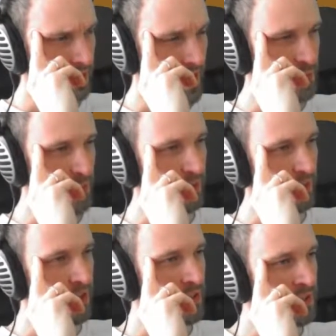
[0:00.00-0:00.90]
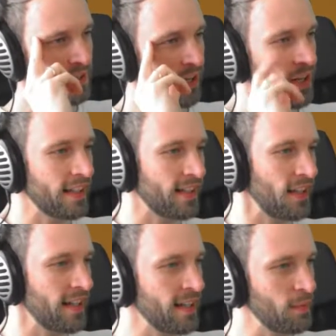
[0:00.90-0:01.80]
Oh no, it's got
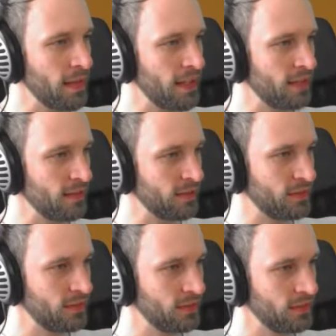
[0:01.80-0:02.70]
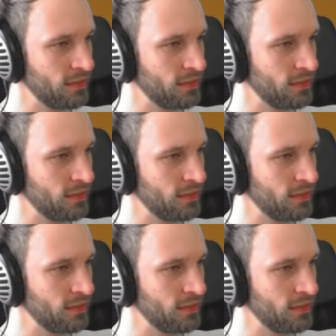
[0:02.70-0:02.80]
a little bit of